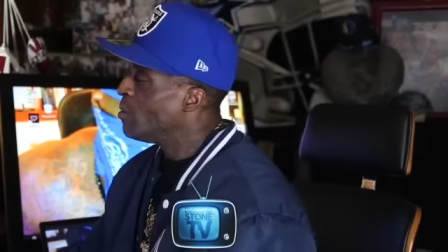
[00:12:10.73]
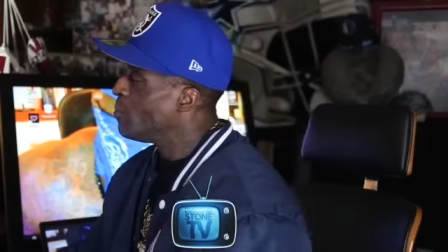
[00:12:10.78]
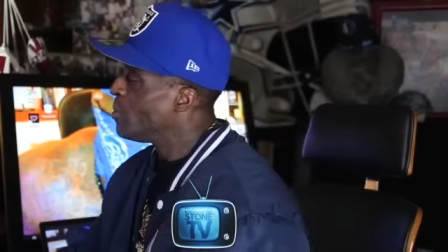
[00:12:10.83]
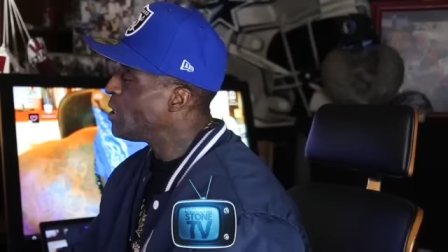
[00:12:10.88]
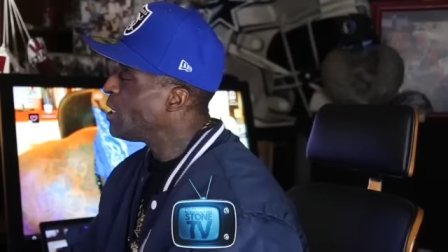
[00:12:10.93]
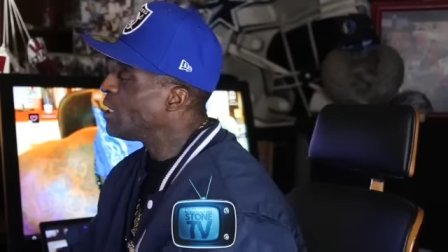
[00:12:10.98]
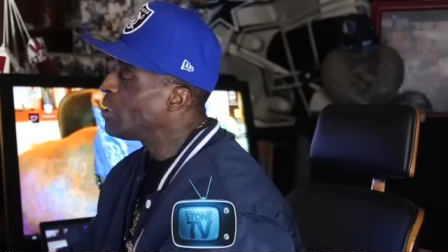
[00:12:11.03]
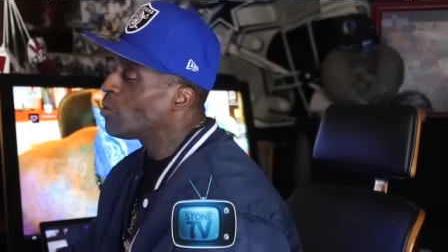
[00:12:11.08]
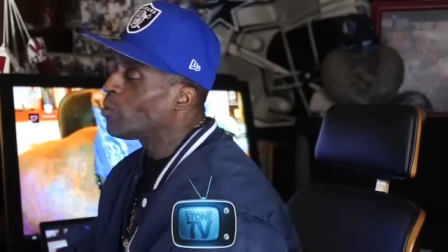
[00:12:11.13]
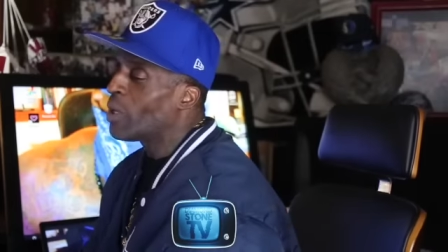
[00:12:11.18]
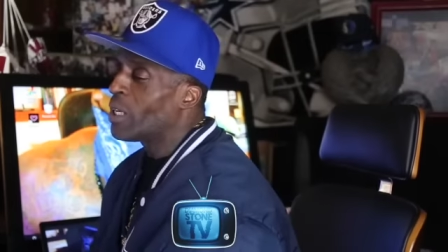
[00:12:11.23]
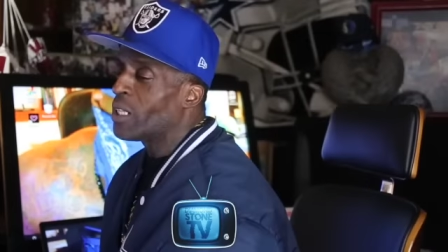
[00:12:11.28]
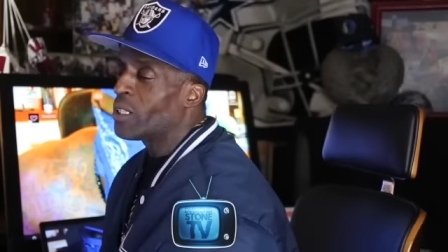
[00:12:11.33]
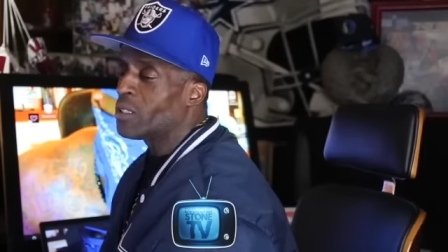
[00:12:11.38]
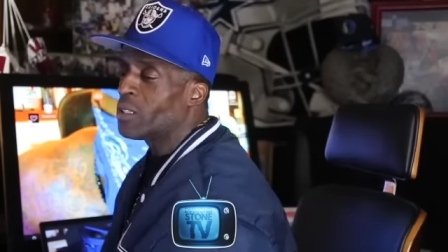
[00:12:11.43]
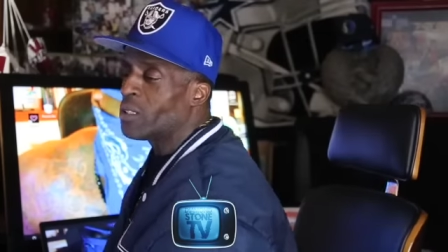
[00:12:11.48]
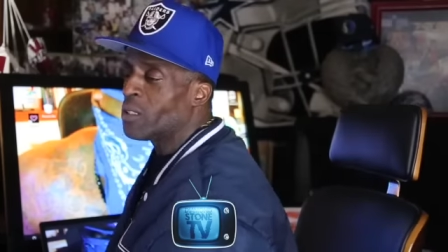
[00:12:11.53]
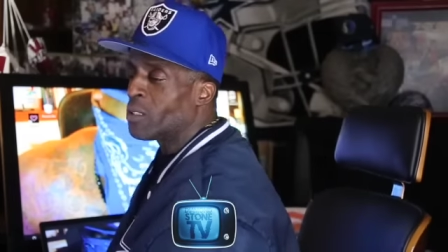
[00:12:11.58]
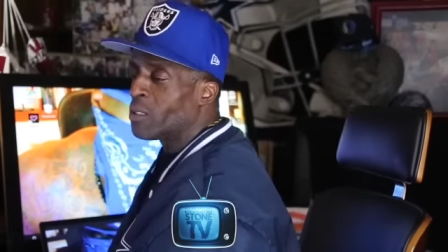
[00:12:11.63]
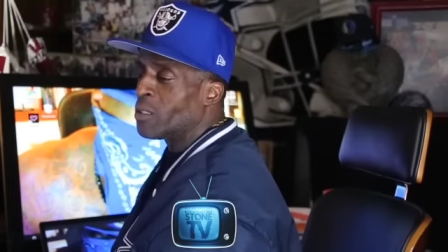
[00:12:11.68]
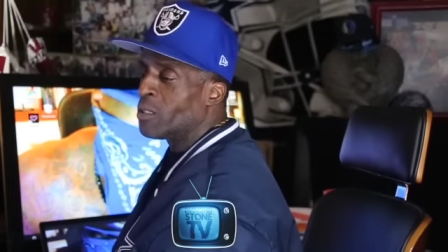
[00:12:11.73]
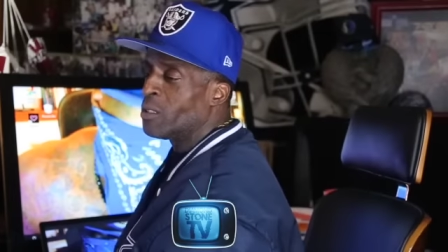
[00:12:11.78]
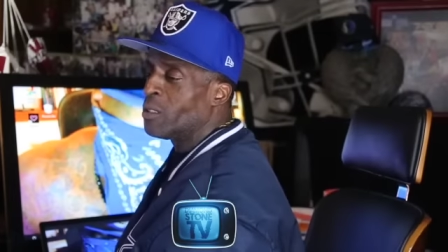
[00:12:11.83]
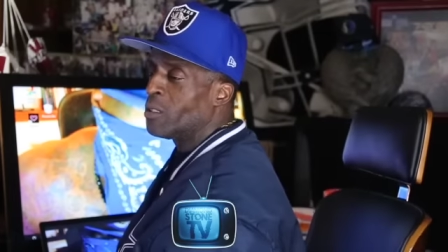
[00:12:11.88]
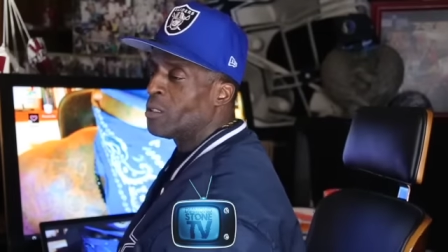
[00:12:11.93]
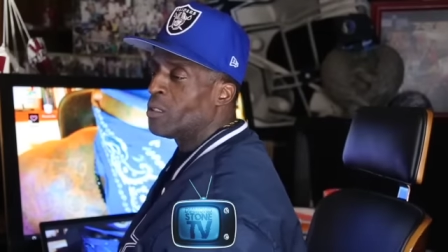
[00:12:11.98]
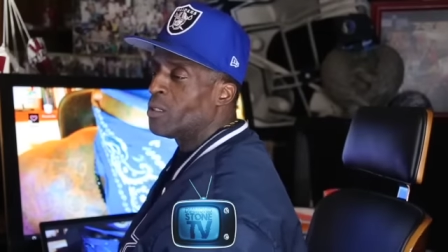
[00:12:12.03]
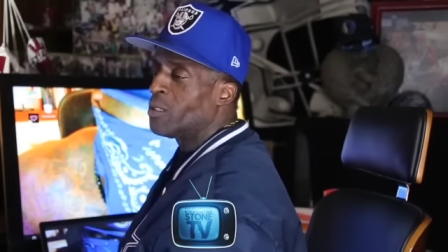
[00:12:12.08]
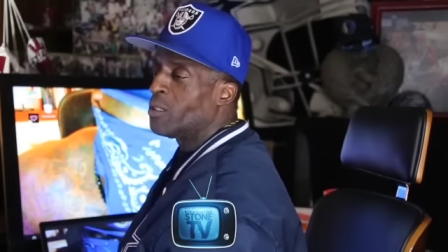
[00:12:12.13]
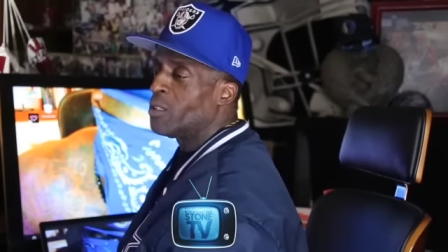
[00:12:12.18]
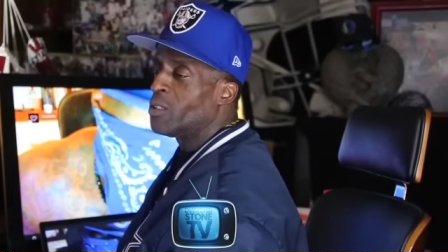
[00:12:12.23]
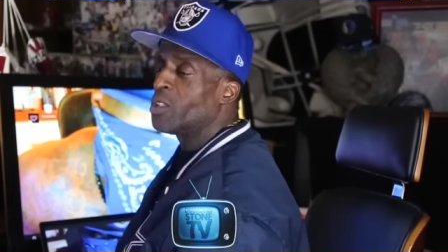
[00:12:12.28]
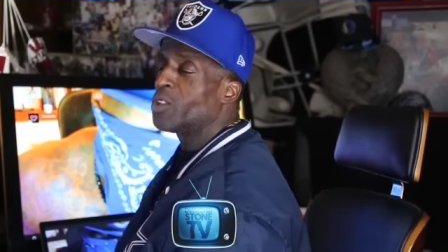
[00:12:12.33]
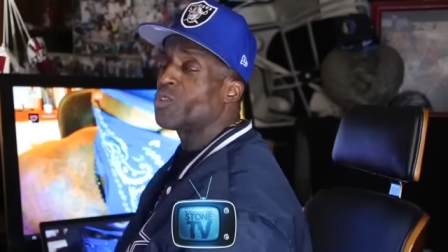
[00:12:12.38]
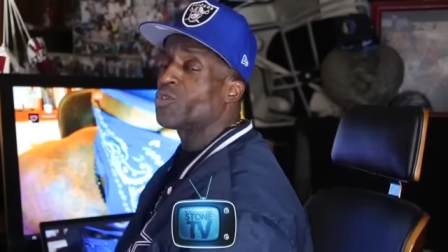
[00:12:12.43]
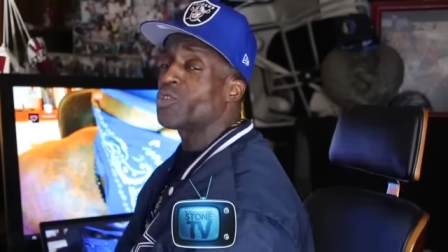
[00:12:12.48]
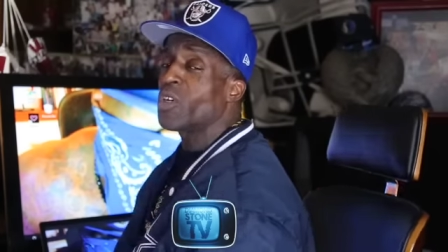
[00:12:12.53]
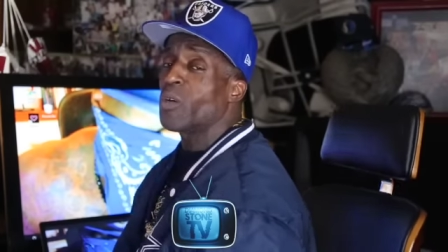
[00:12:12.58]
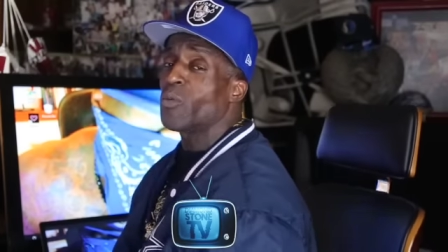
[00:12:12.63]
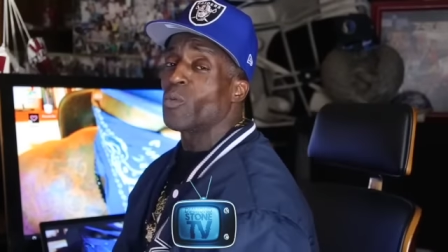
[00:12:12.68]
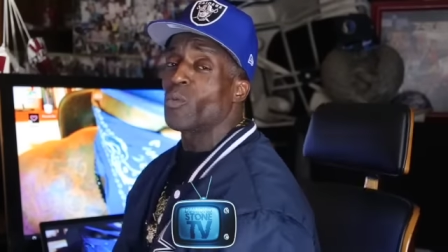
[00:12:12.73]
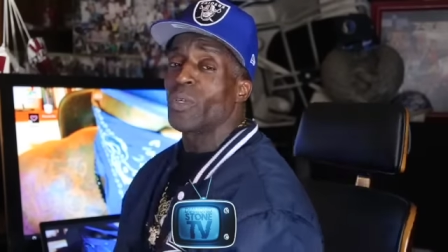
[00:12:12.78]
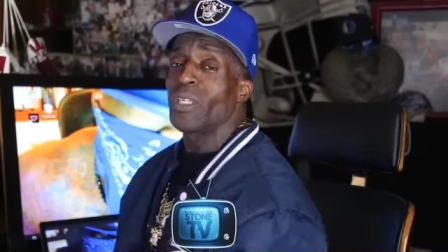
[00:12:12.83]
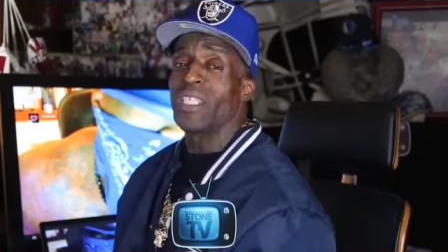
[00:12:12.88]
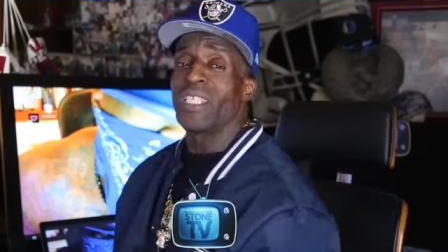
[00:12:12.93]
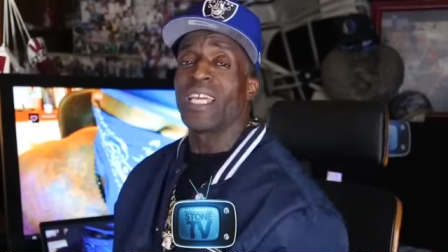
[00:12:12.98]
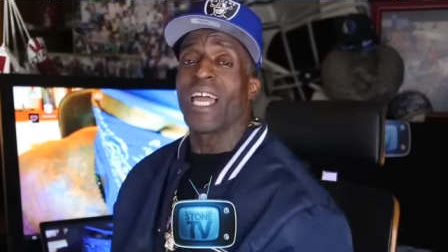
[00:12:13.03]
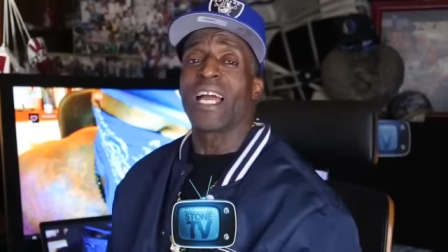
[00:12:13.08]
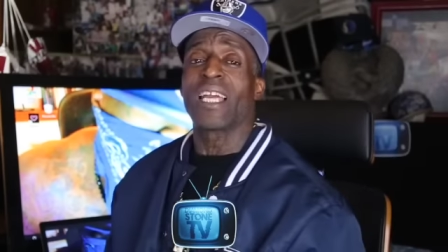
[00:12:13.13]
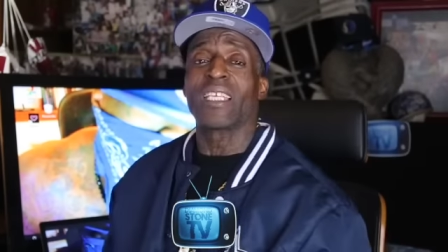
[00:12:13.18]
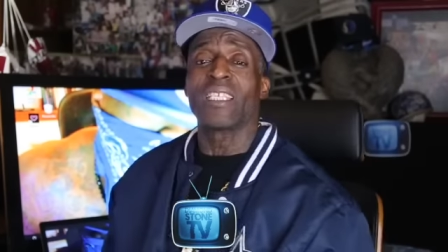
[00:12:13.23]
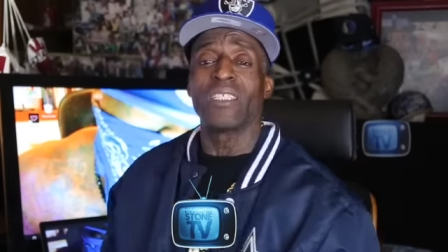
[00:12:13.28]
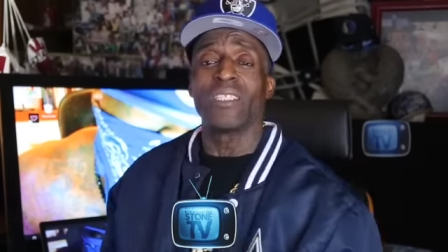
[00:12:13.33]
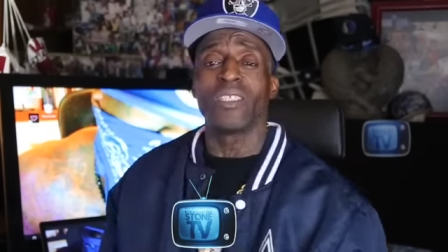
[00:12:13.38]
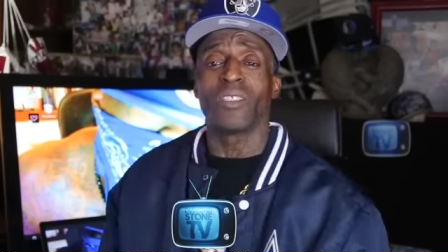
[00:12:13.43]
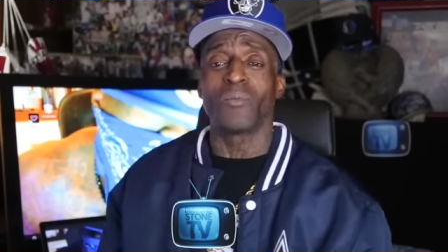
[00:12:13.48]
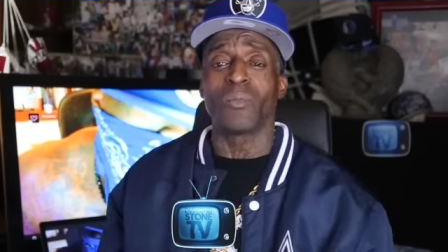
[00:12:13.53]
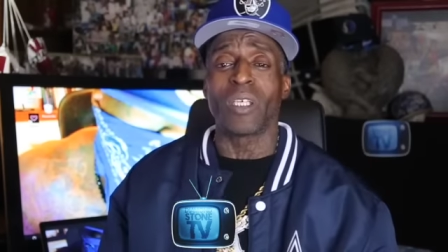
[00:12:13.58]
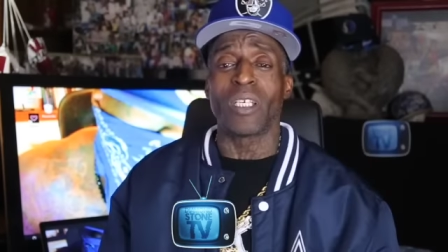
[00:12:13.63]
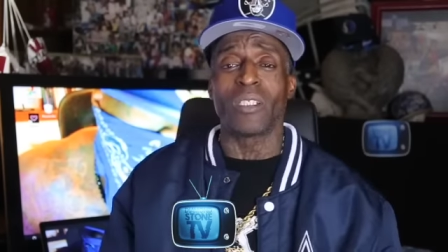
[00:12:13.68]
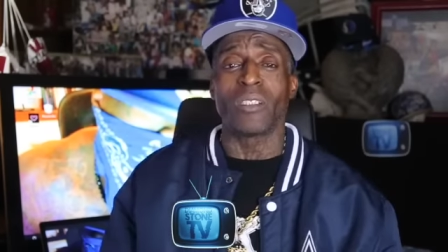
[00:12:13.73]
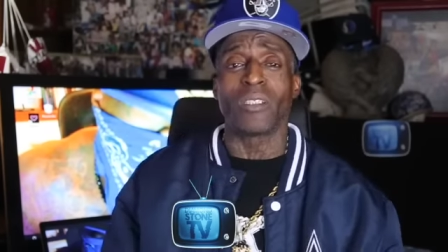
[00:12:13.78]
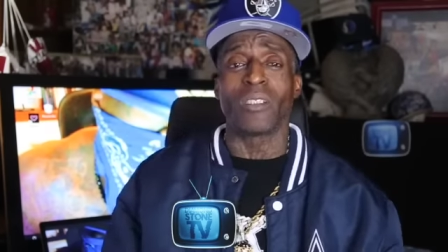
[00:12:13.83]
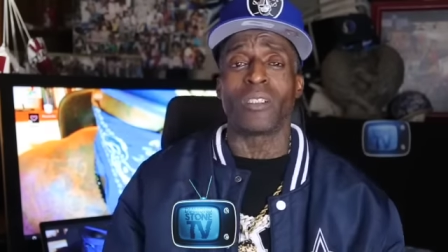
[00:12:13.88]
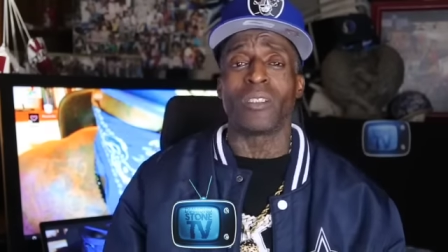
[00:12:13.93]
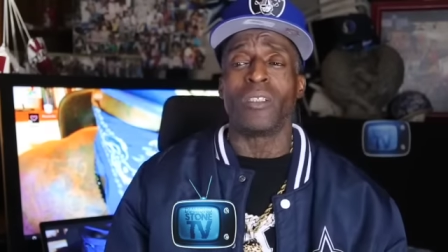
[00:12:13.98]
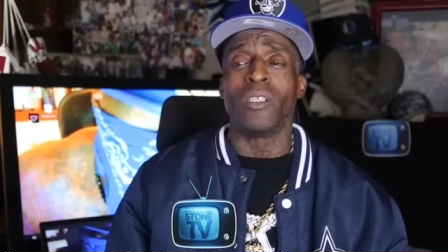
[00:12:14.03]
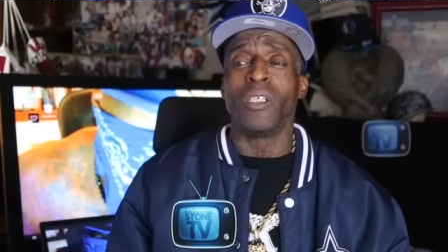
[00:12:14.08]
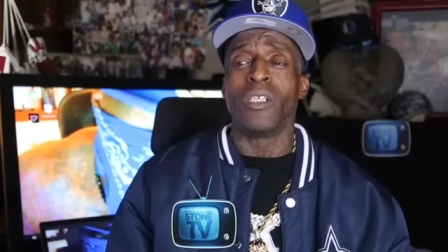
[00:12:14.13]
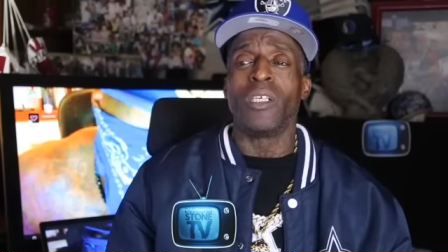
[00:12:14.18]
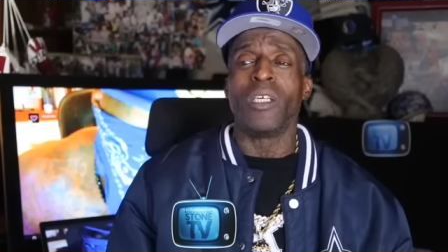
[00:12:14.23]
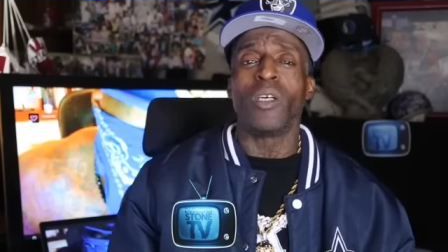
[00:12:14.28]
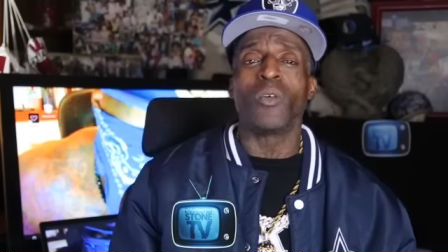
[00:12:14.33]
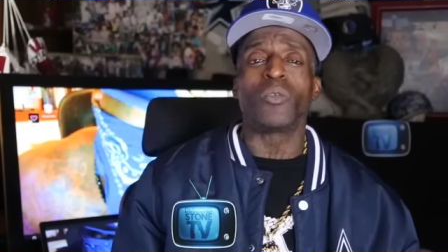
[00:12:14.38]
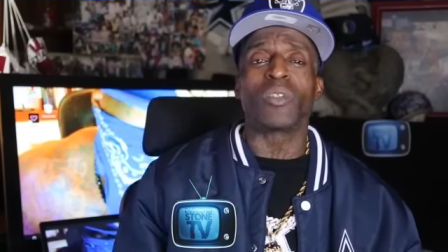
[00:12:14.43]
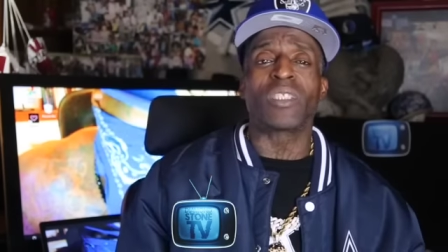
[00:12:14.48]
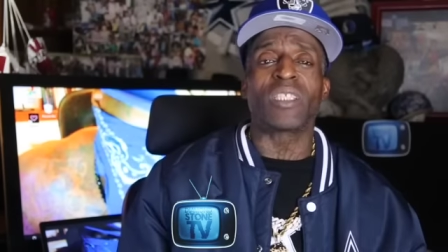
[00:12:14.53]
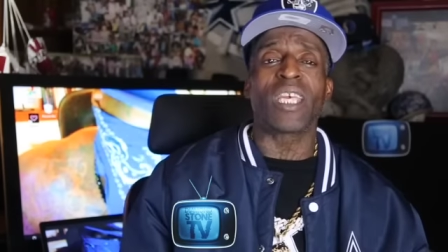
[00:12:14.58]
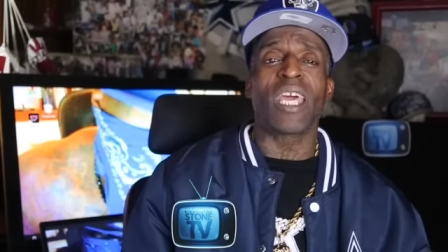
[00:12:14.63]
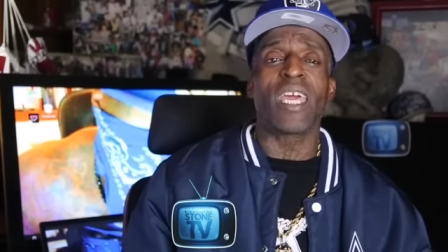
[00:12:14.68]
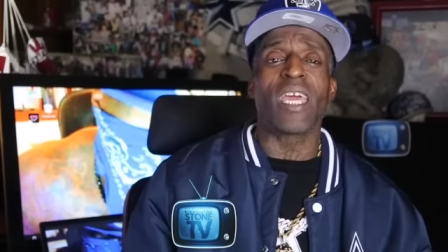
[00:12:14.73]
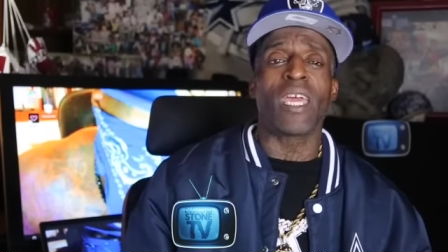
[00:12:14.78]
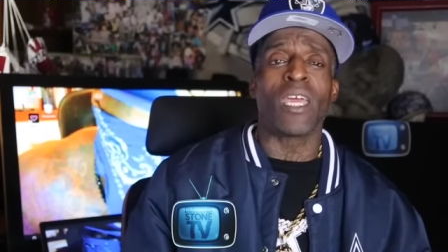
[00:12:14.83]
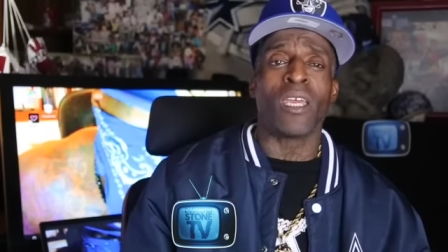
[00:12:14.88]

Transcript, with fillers: But anyway, Little Trouble, when he got killed, man, it was sad.